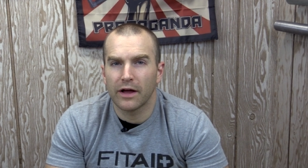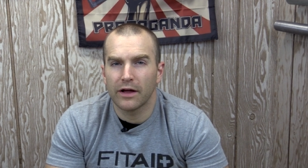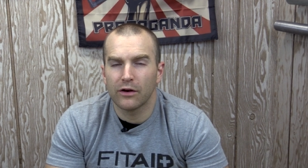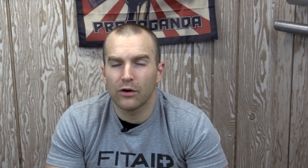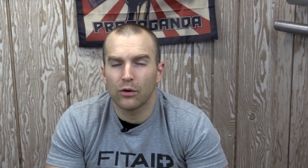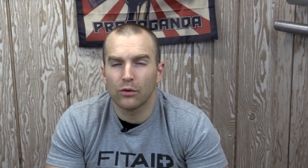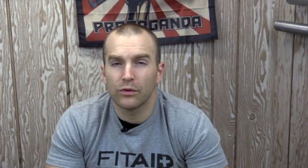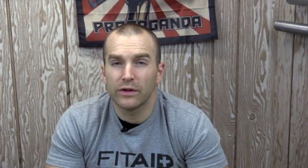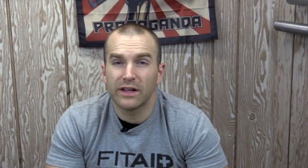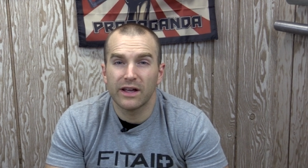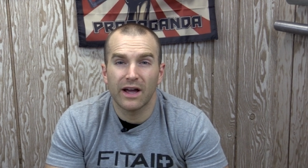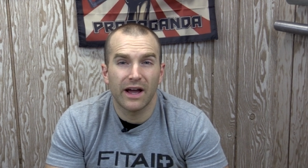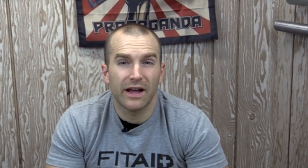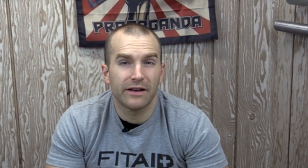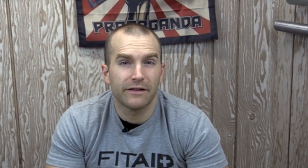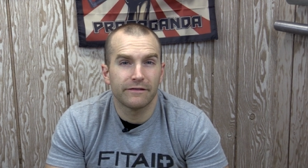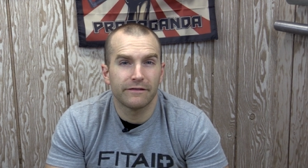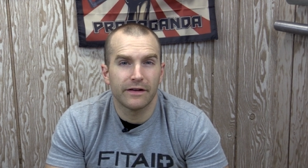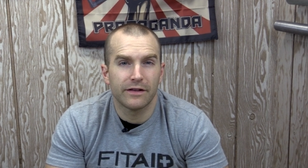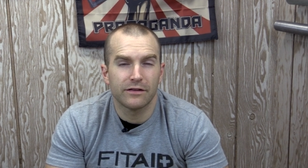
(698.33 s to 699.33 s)
I know Lehigh
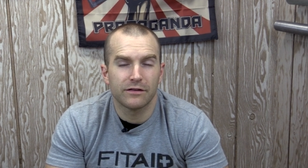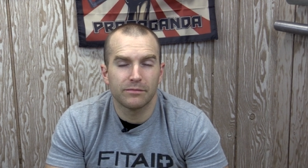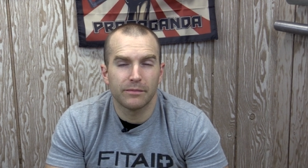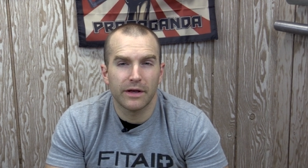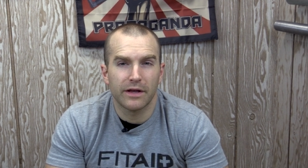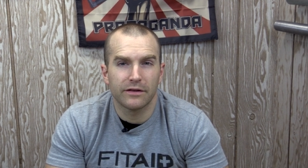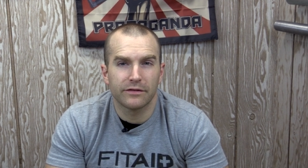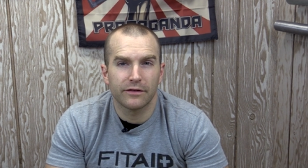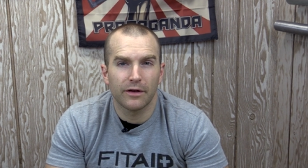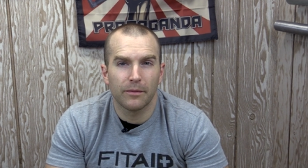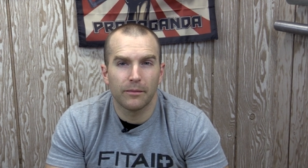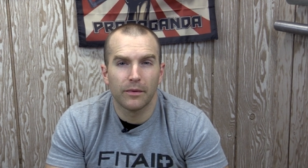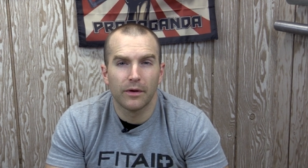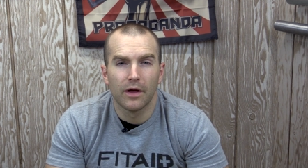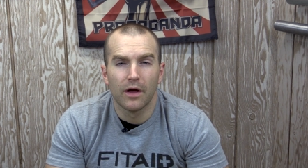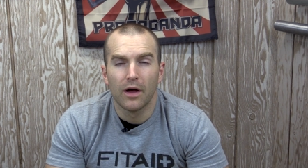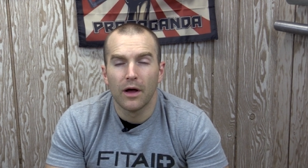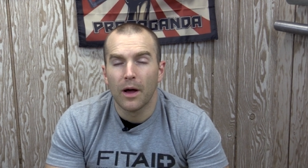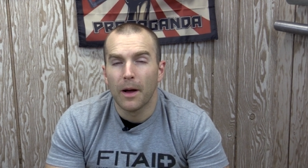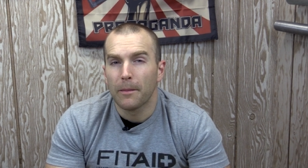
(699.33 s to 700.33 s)
Defense makes them,
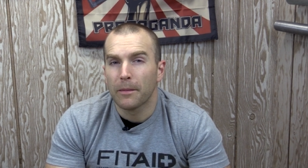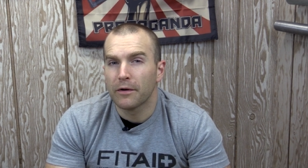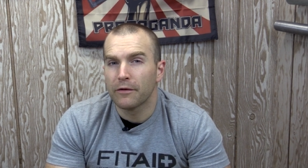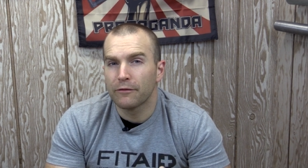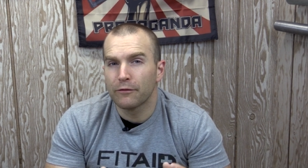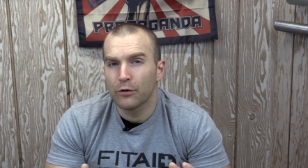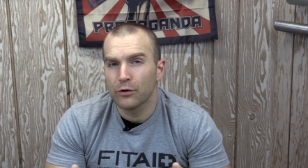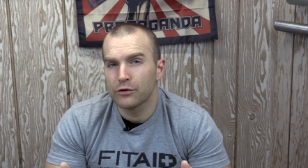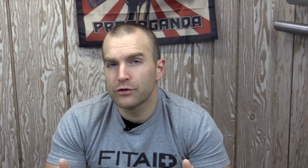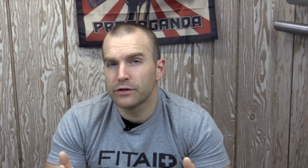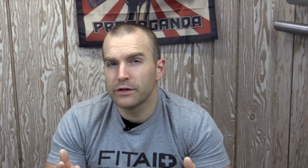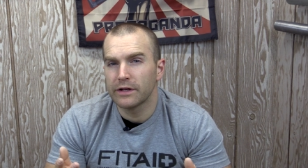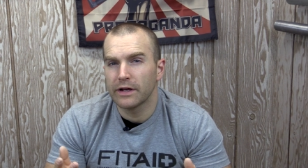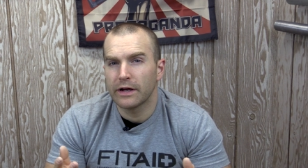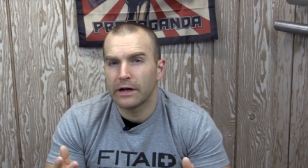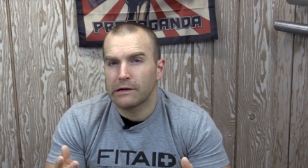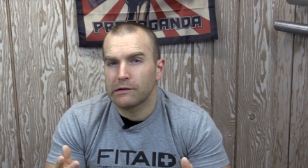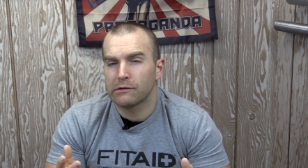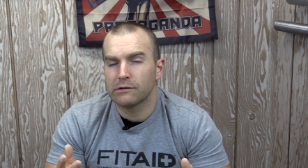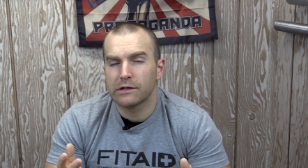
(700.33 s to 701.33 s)
but unfortunately
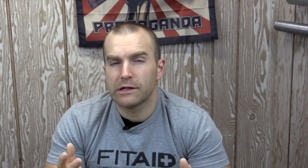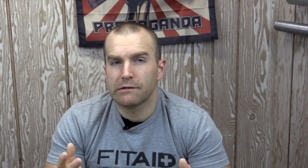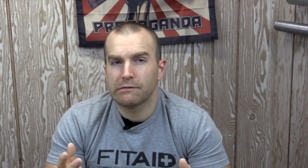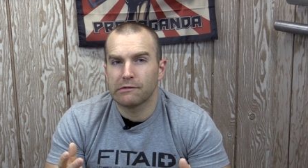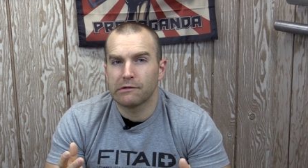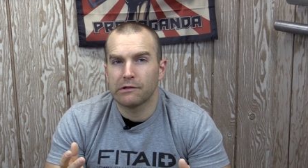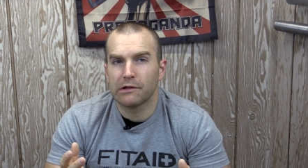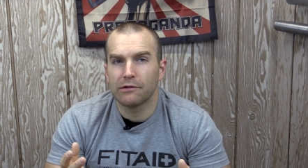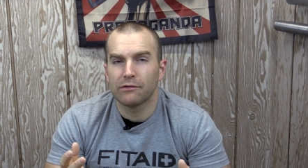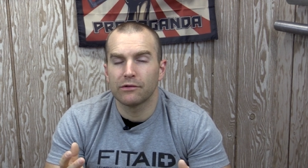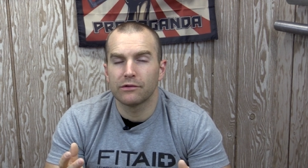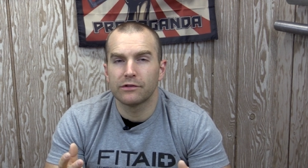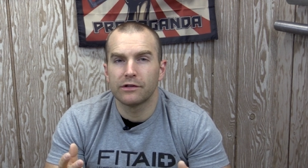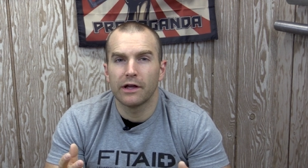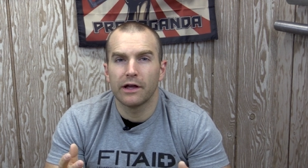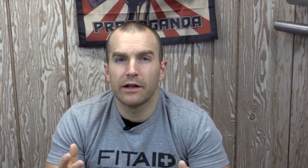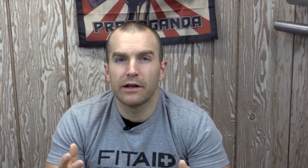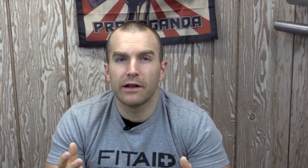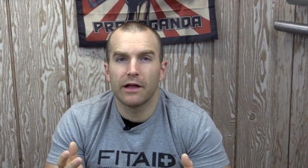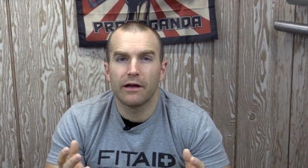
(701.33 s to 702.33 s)
I don't have a level
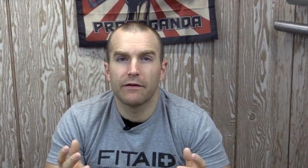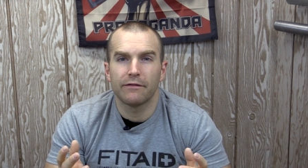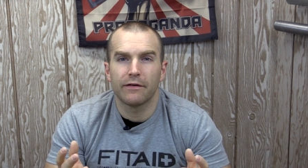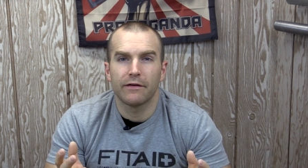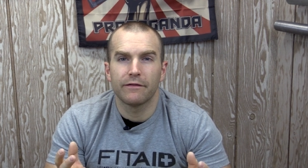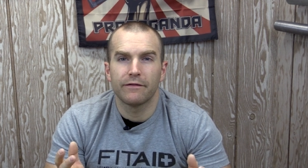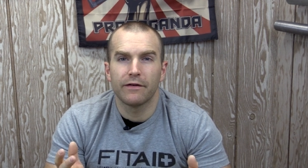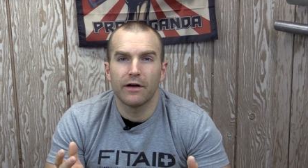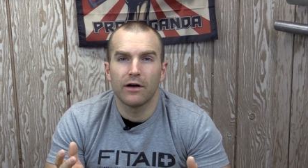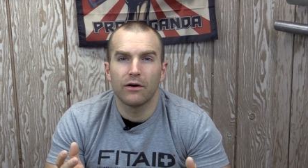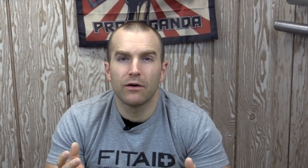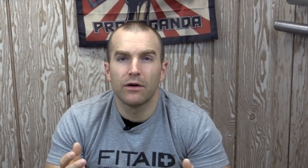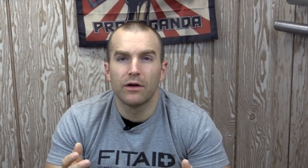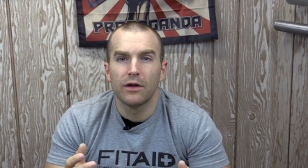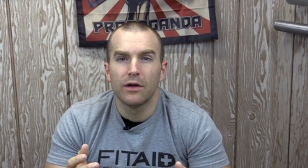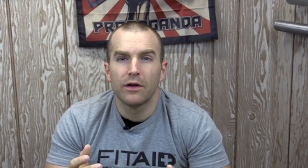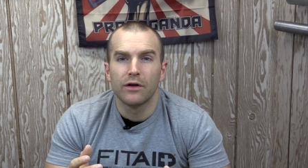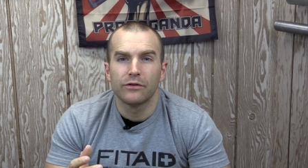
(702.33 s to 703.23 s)
10 FFL,